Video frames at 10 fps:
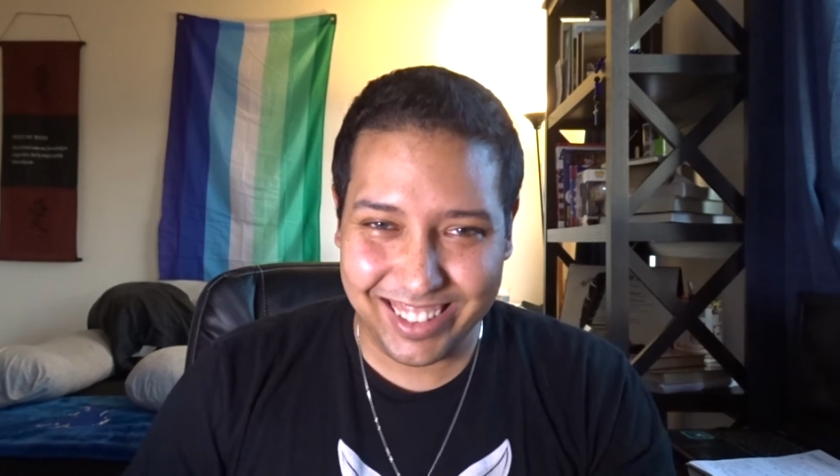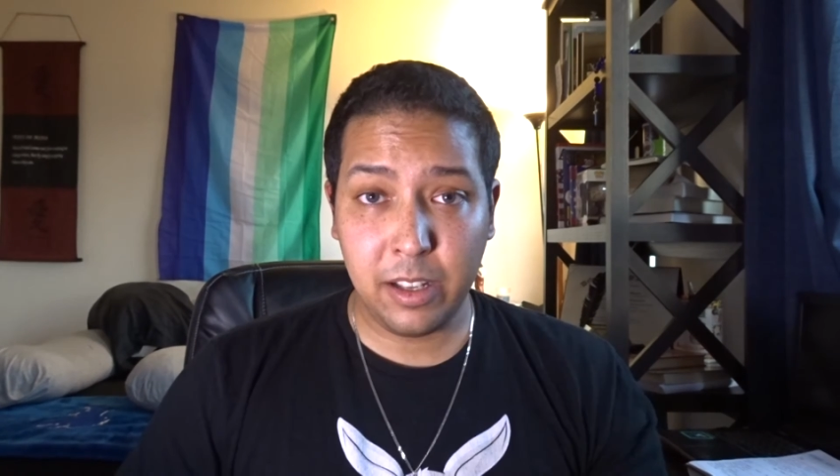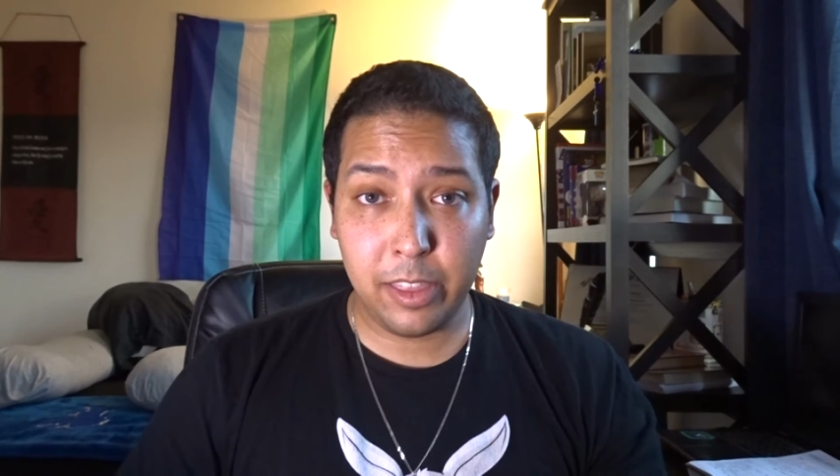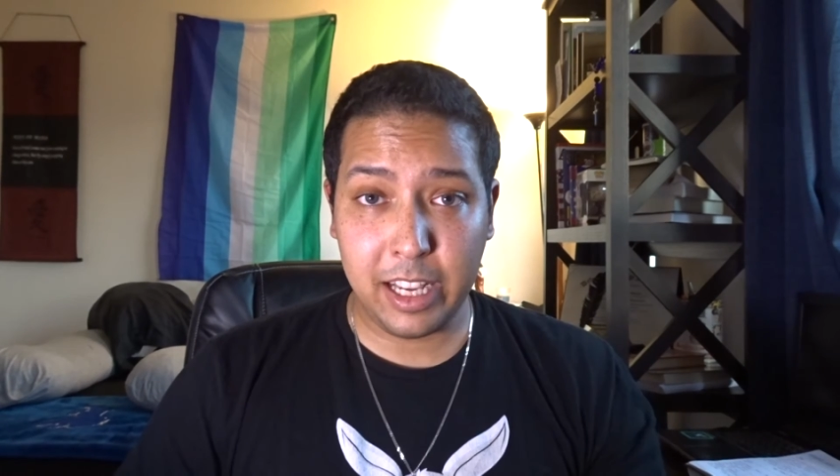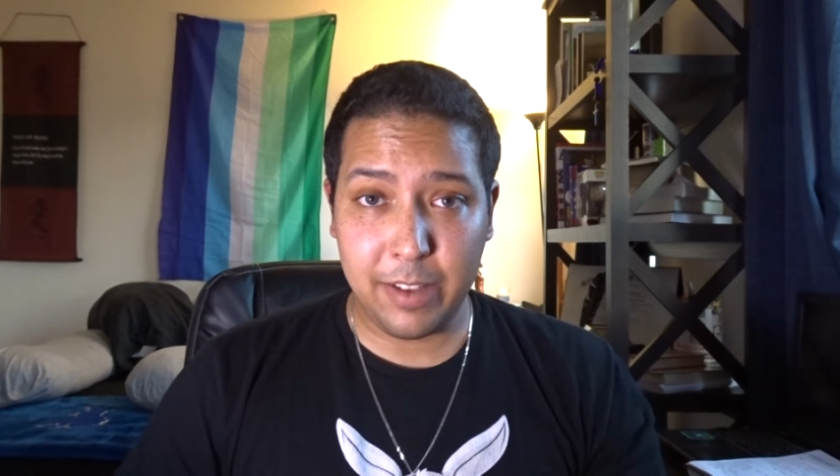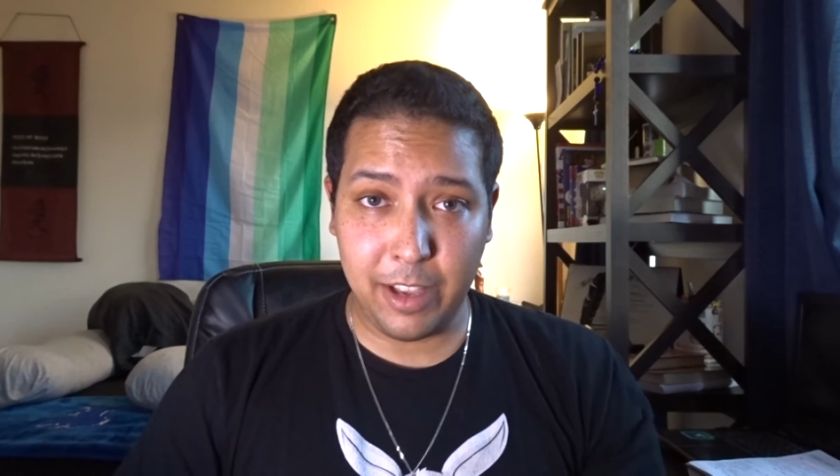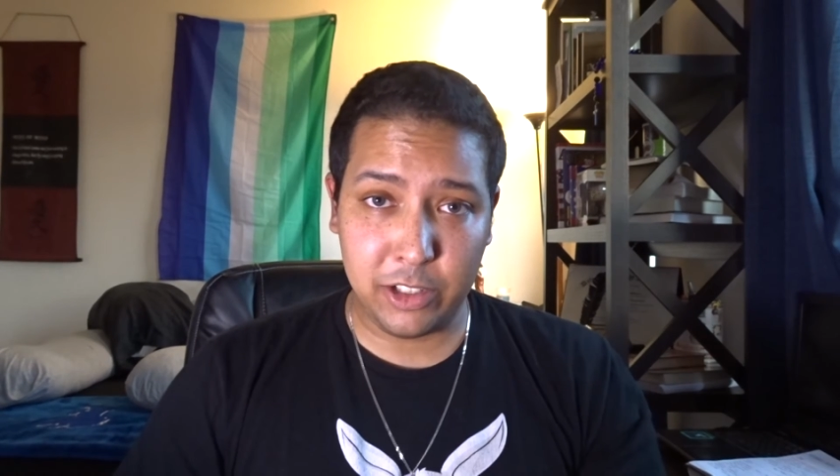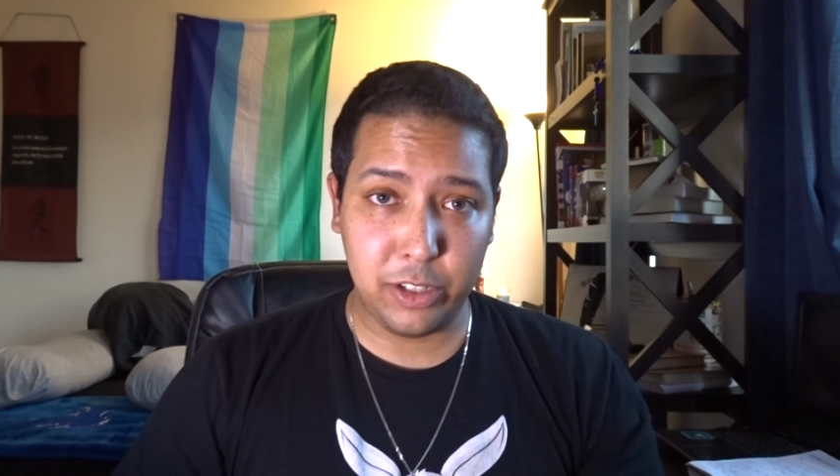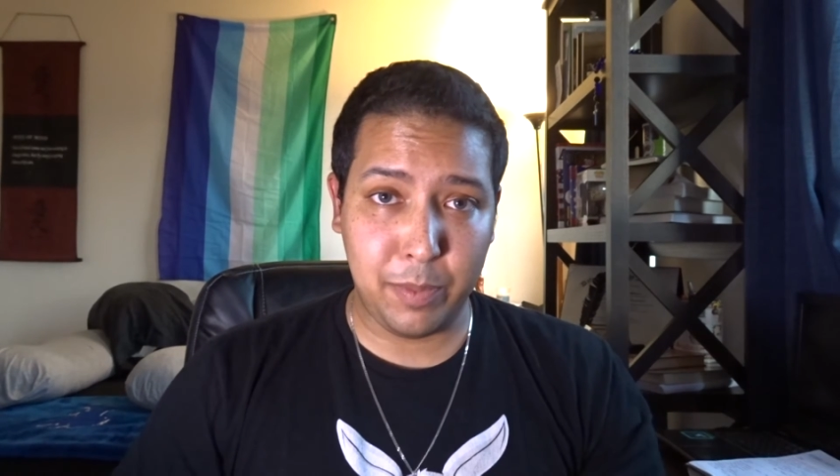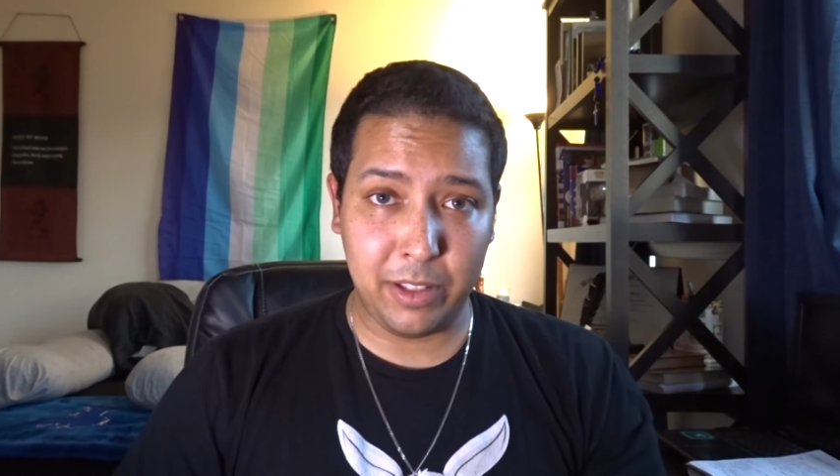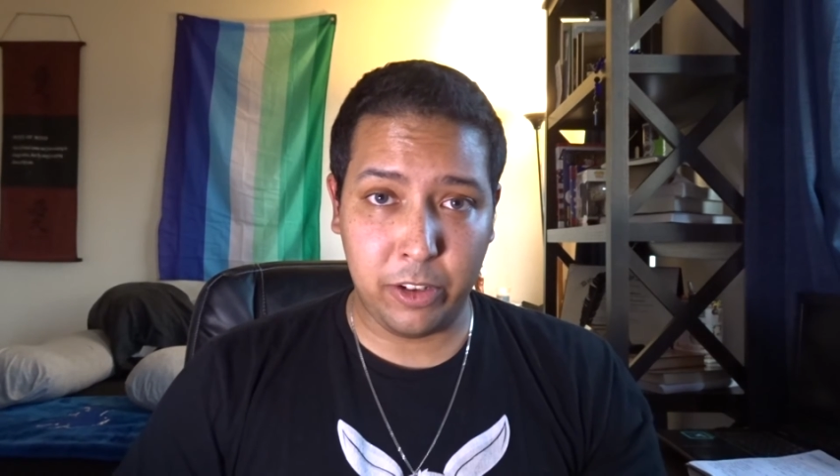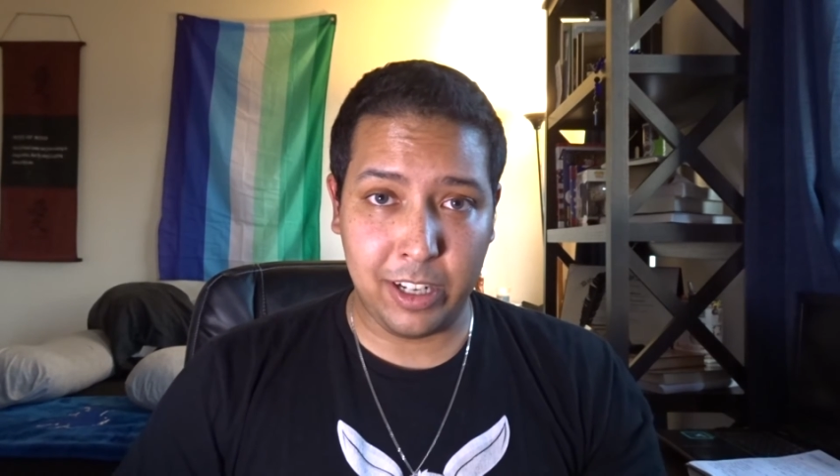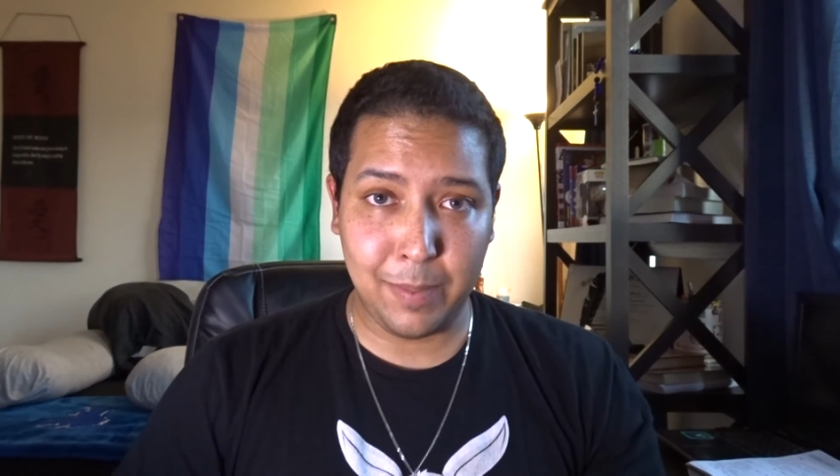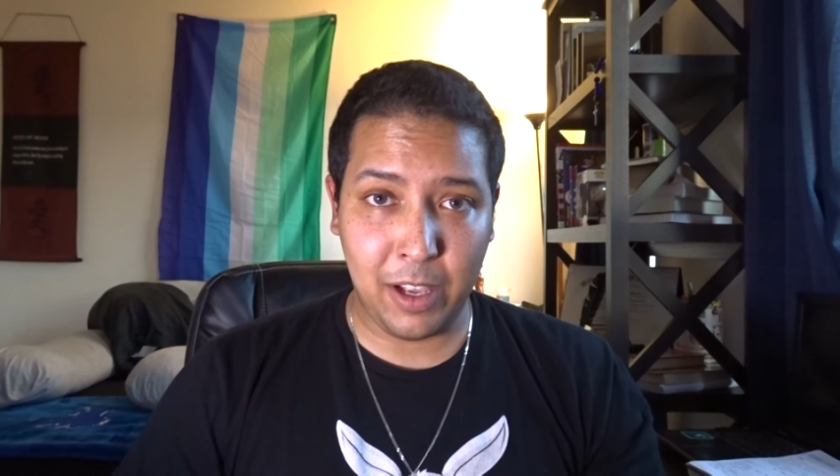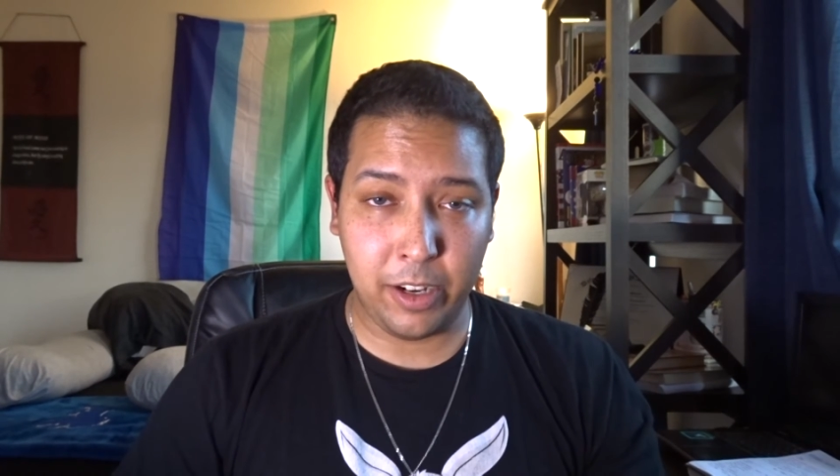Another thing I've actually been
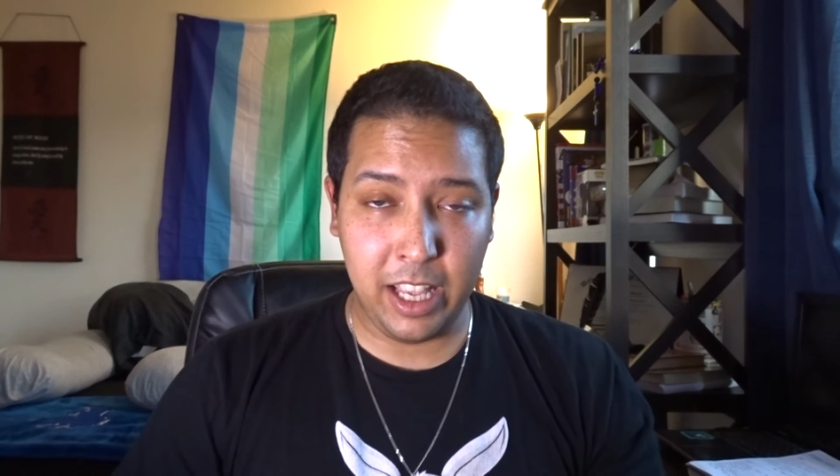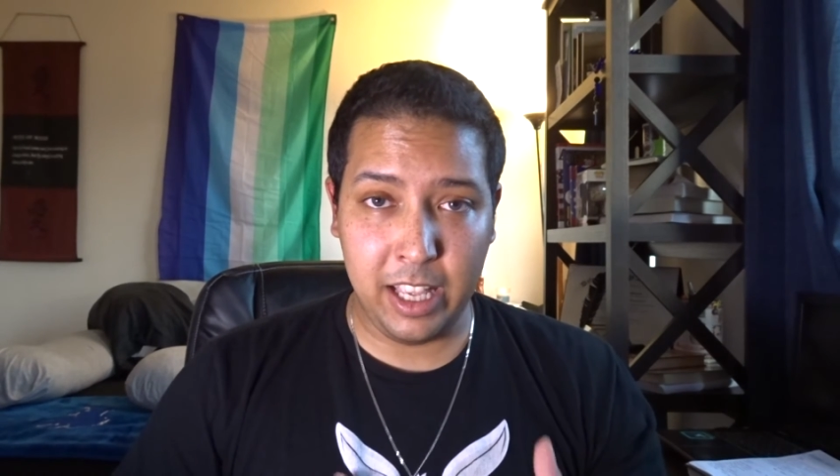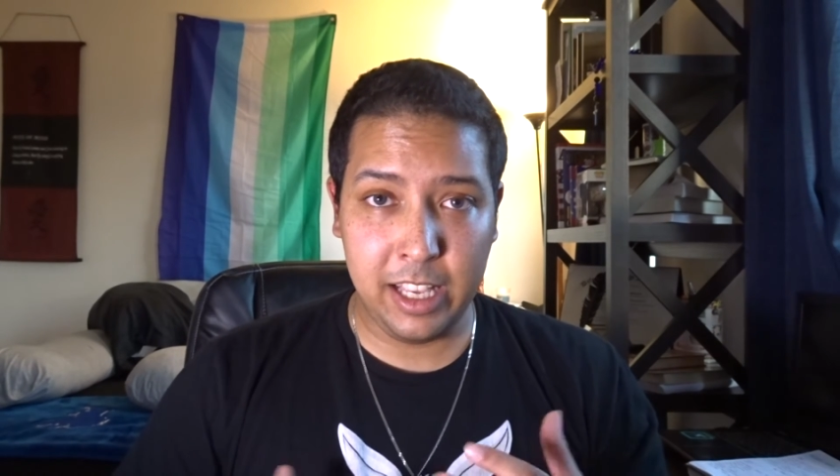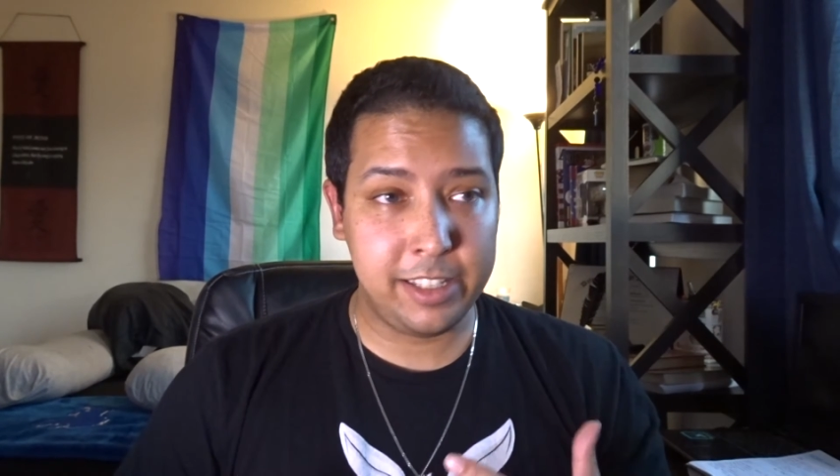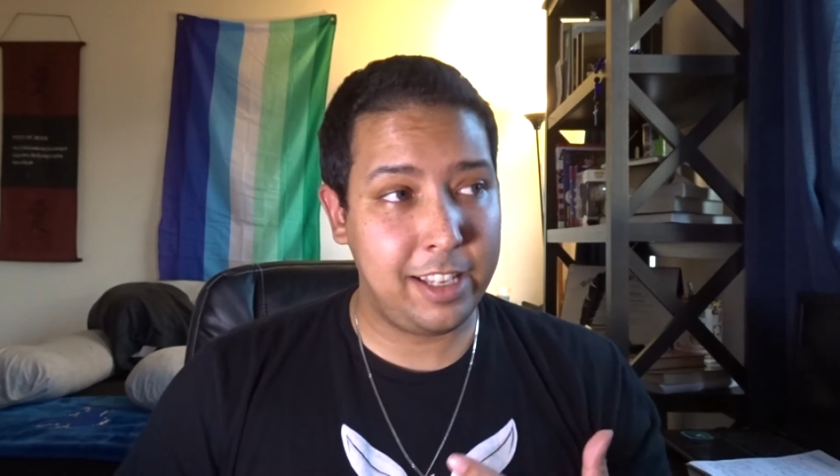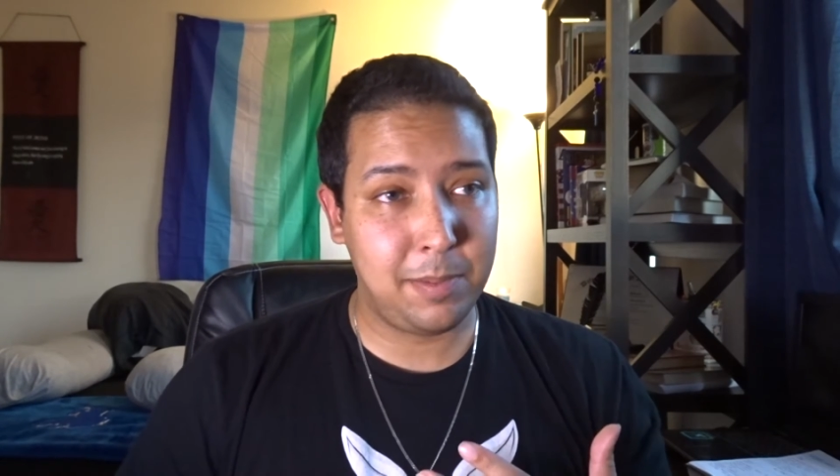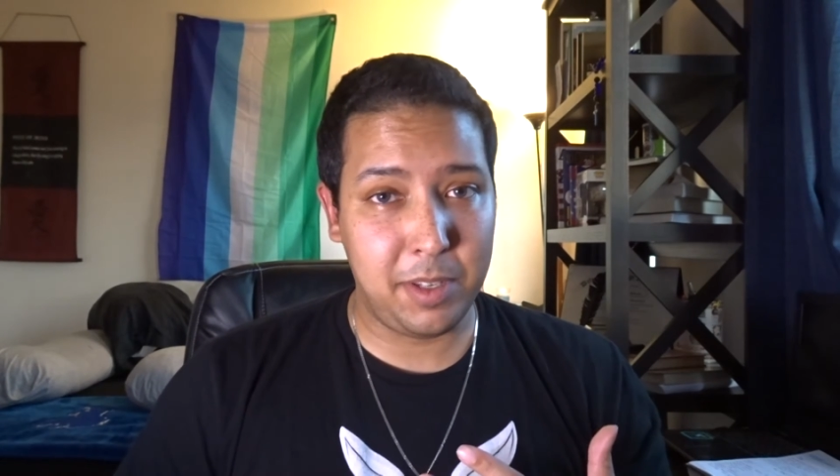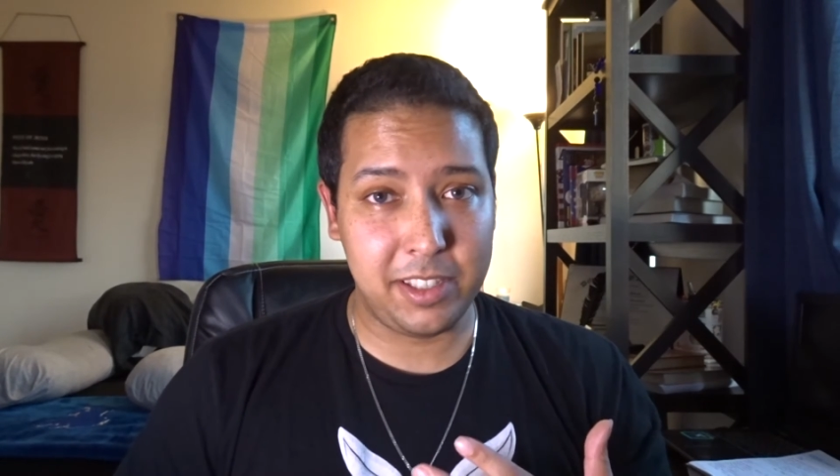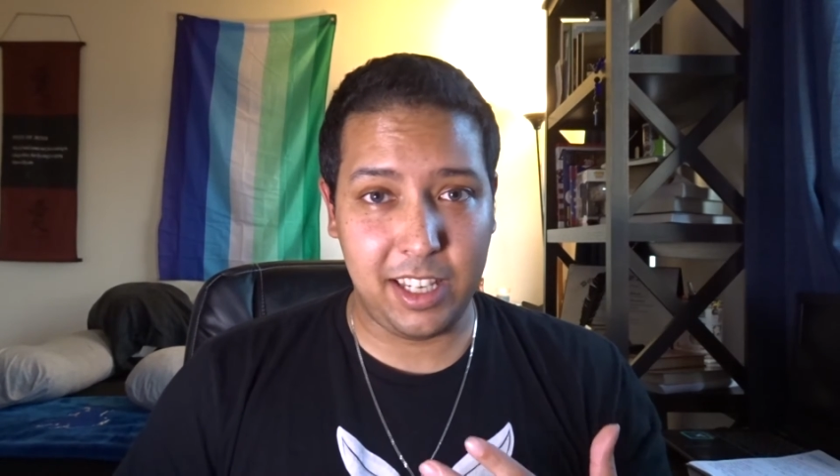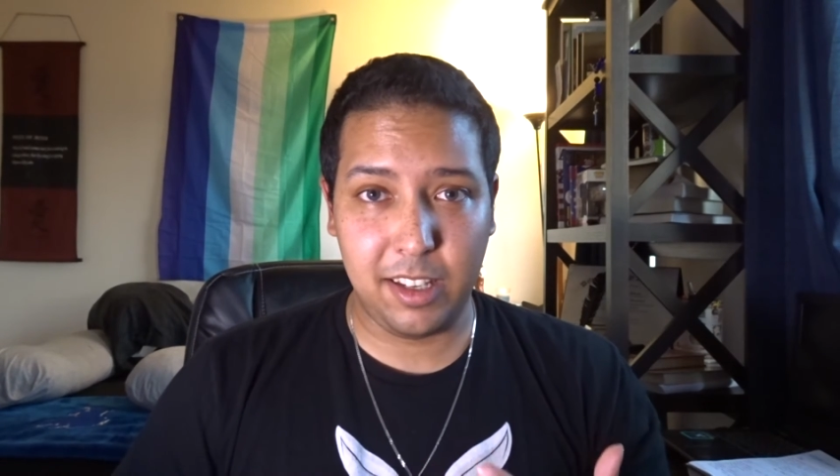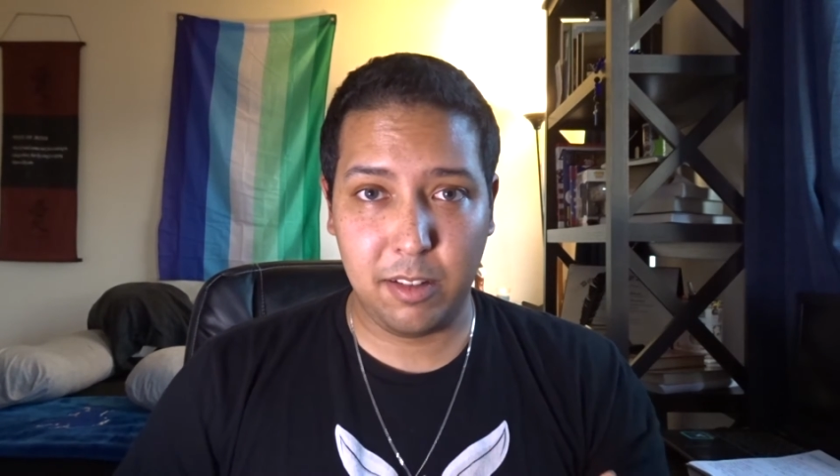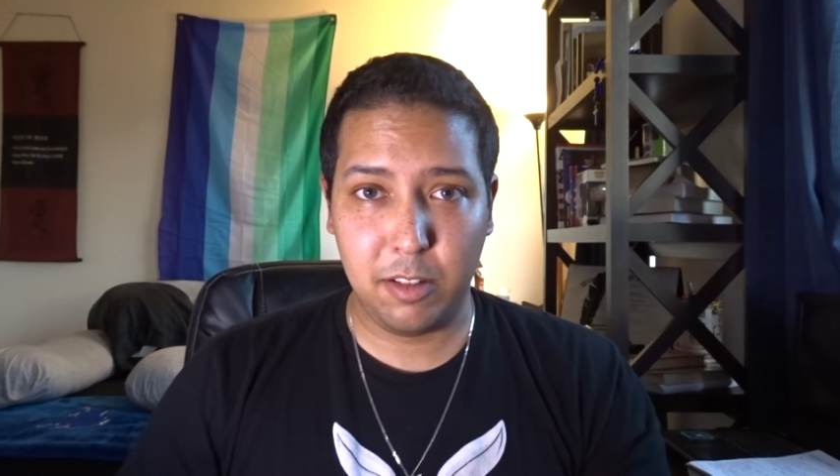learning about is intimacy,